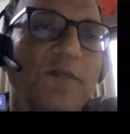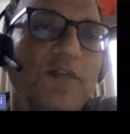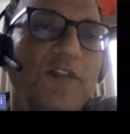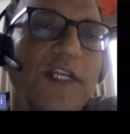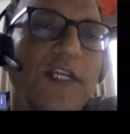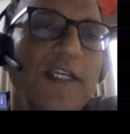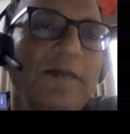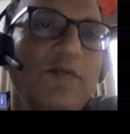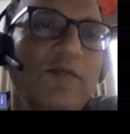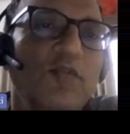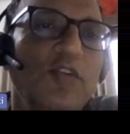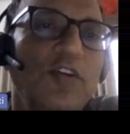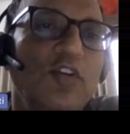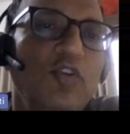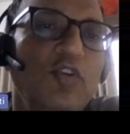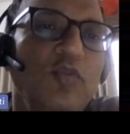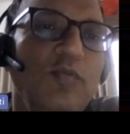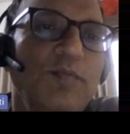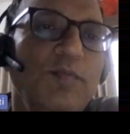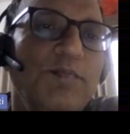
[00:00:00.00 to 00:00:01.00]
Suppose I am
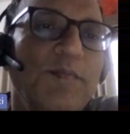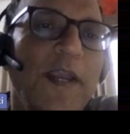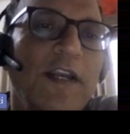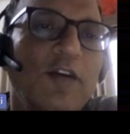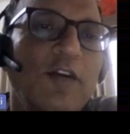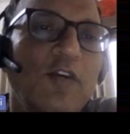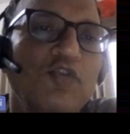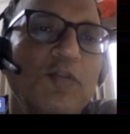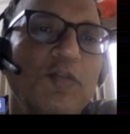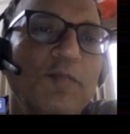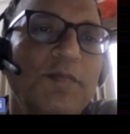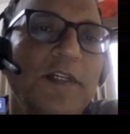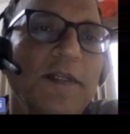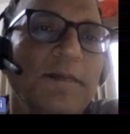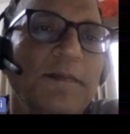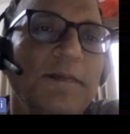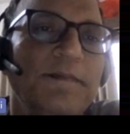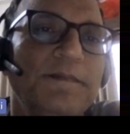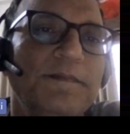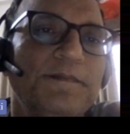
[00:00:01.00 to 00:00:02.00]
going to Microsoft
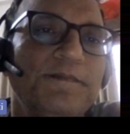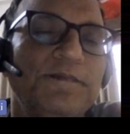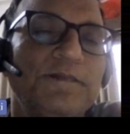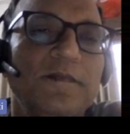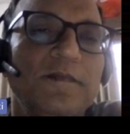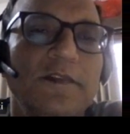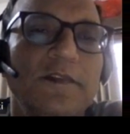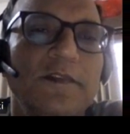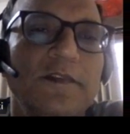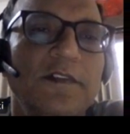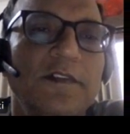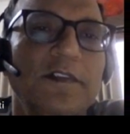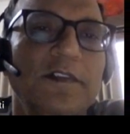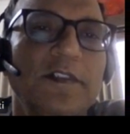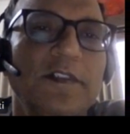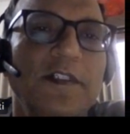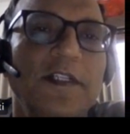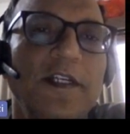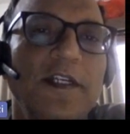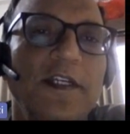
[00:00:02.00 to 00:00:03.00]
Team
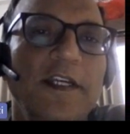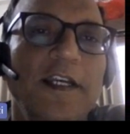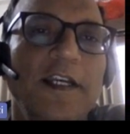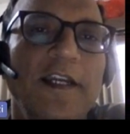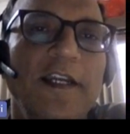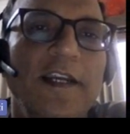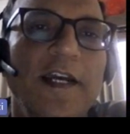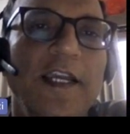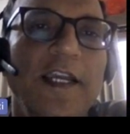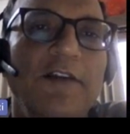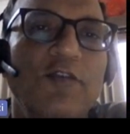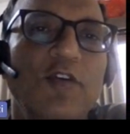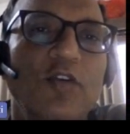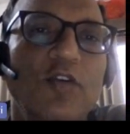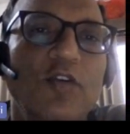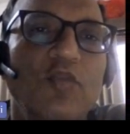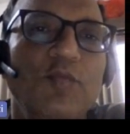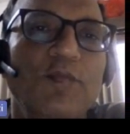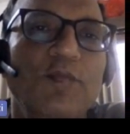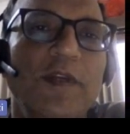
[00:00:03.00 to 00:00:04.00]
and I want
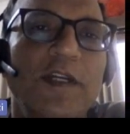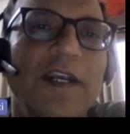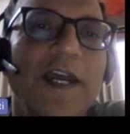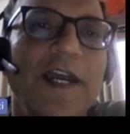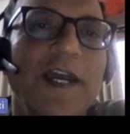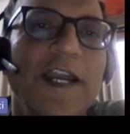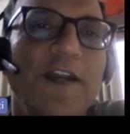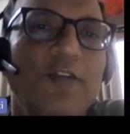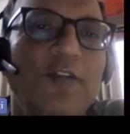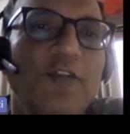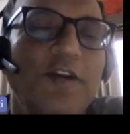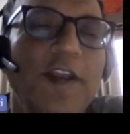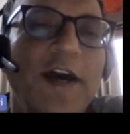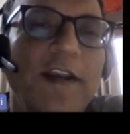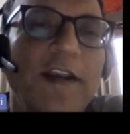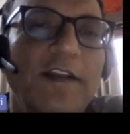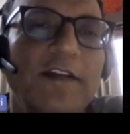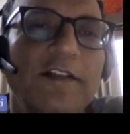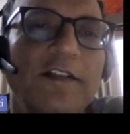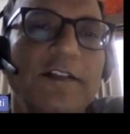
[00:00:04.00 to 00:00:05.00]
to make a light or
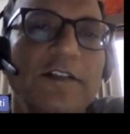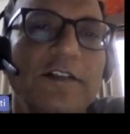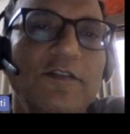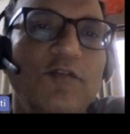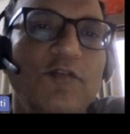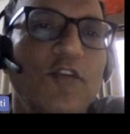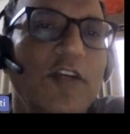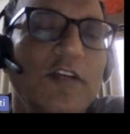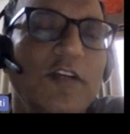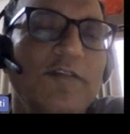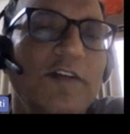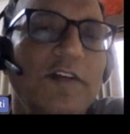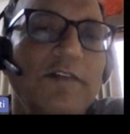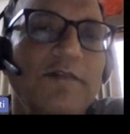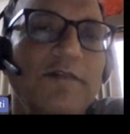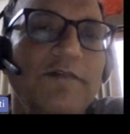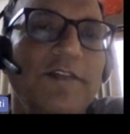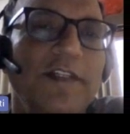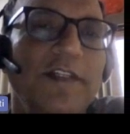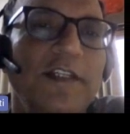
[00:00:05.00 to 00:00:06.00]
dark, whatever
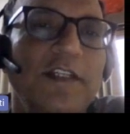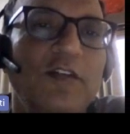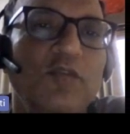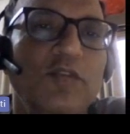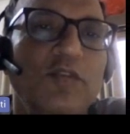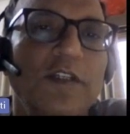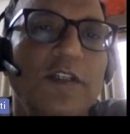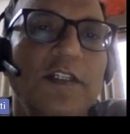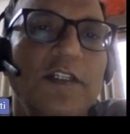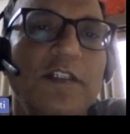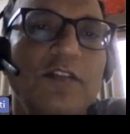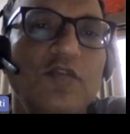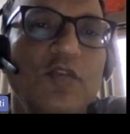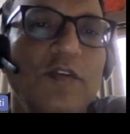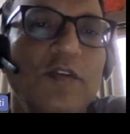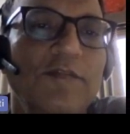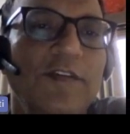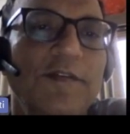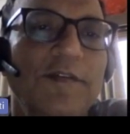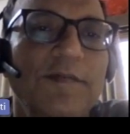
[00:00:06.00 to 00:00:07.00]
we need to take.
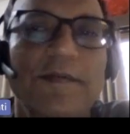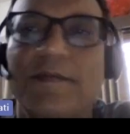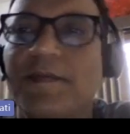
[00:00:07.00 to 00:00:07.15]
So